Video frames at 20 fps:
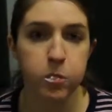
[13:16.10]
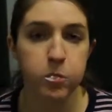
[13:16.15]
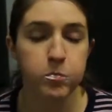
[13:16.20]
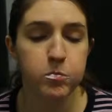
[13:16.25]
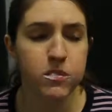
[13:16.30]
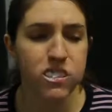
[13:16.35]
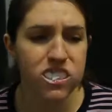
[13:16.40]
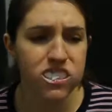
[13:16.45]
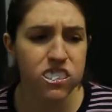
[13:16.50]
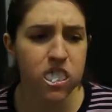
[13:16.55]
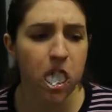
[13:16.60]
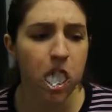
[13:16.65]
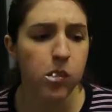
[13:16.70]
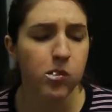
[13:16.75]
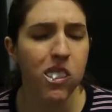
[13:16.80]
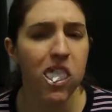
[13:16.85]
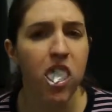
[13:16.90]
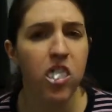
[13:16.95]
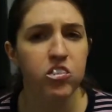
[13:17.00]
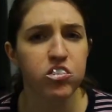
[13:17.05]
knew
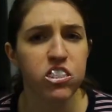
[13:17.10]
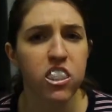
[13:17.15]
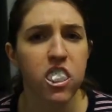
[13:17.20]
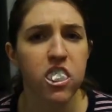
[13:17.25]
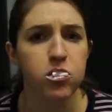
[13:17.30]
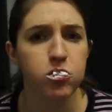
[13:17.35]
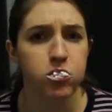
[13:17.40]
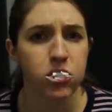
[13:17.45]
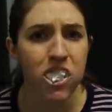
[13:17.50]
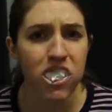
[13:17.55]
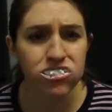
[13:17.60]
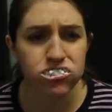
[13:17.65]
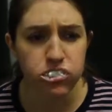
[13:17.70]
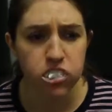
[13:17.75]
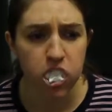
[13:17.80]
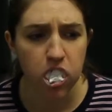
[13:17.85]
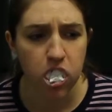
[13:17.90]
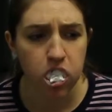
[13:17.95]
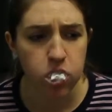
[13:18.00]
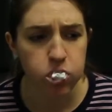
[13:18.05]
that after
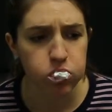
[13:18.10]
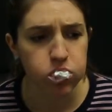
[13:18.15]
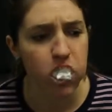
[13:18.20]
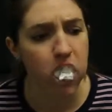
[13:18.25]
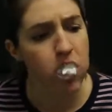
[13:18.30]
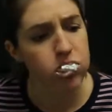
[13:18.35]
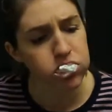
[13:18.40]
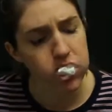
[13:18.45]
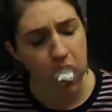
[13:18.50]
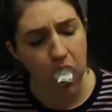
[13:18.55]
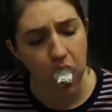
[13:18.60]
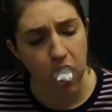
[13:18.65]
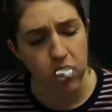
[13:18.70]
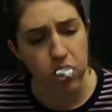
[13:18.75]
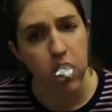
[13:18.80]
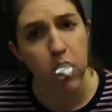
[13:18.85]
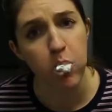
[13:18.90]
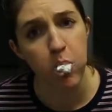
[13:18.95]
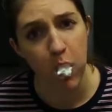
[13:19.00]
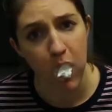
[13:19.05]
Spencer just
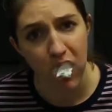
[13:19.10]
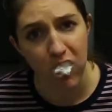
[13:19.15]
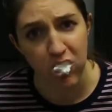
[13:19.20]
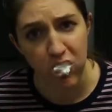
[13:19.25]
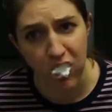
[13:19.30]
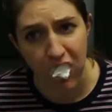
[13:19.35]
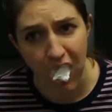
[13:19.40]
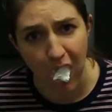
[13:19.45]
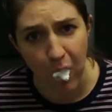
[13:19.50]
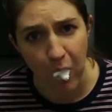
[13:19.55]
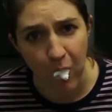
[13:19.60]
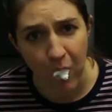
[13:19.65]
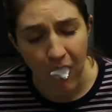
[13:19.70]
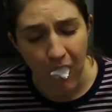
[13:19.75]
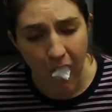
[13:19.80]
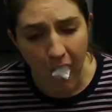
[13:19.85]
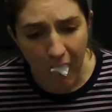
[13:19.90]
loves her boyfriend.